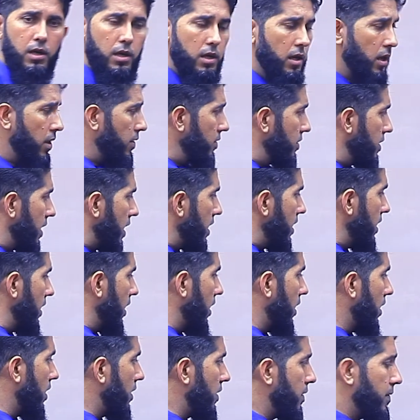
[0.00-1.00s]
And they
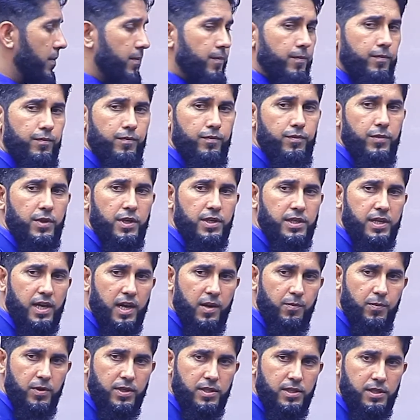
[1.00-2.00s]
are the
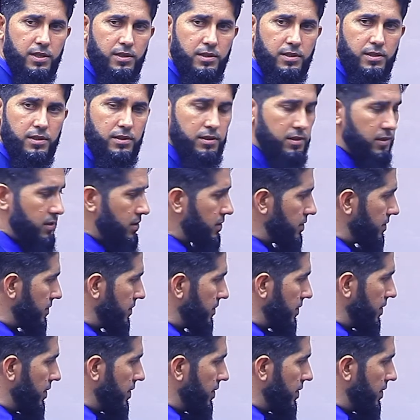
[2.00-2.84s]
topic sentence,